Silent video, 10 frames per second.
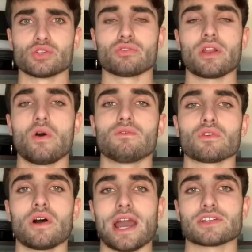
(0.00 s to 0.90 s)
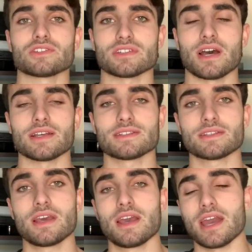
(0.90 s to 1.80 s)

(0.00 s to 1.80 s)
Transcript: a great overall exercise.